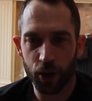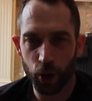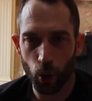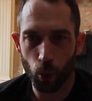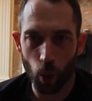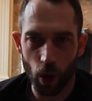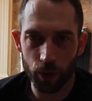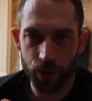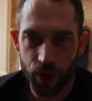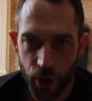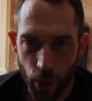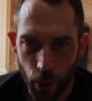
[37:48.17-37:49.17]
do 1,
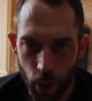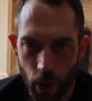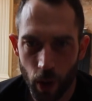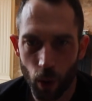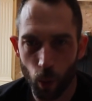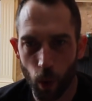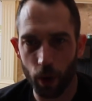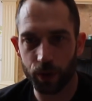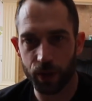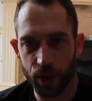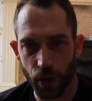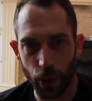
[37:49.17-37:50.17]
2, 1,
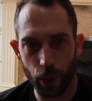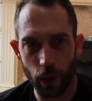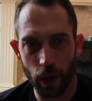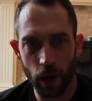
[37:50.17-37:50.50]
2.